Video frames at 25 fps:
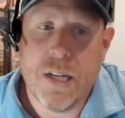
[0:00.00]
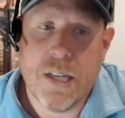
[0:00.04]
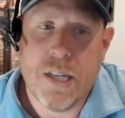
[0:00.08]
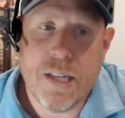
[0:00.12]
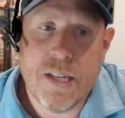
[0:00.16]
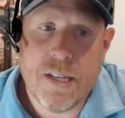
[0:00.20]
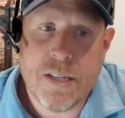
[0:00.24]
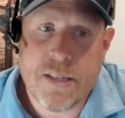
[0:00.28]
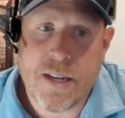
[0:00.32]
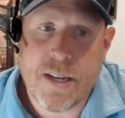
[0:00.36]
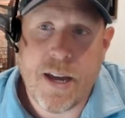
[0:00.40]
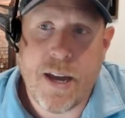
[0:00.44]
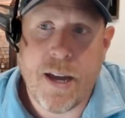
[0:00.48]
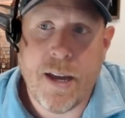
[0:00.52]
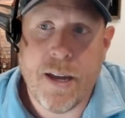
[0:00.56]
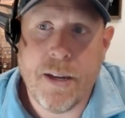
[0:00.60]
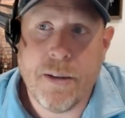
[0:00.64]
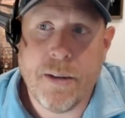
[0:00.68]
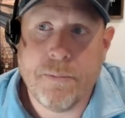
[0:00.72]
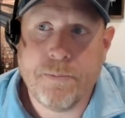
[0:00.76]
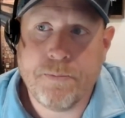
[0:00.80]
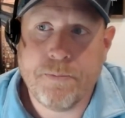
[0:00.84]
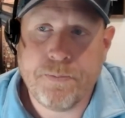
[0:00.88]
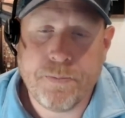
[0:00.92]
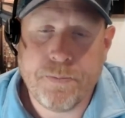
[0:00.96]
This guy.
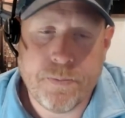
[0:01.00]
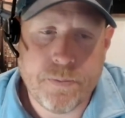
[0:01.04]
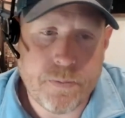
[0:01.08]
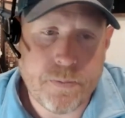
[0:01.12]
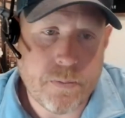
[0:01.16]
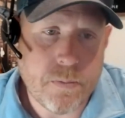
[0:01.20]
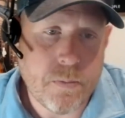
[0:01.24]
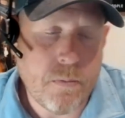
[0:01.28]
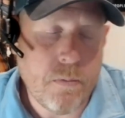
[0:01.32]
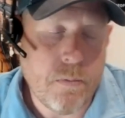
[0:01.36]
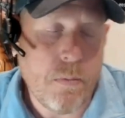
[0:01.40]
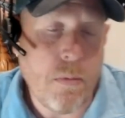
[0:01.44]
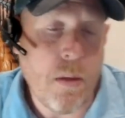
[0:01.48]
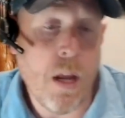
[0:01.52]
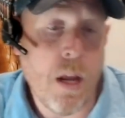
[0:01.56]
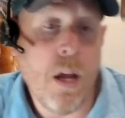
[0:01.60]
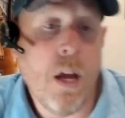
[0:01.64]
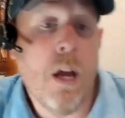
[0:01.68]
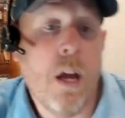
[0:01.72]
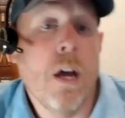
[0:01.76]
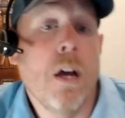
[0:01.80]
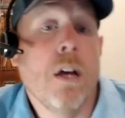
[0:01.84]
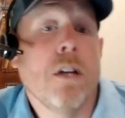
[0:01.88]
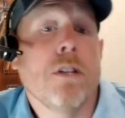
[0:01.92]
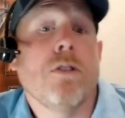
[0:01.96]

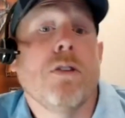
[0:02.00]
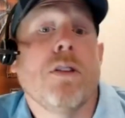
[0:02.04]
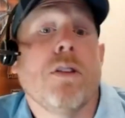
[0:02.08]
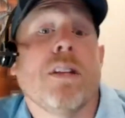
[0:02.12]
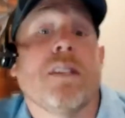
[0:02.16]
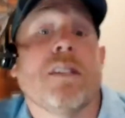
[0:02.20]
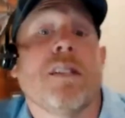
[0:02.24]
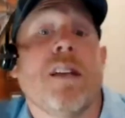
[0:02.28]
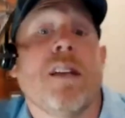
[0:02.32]
So this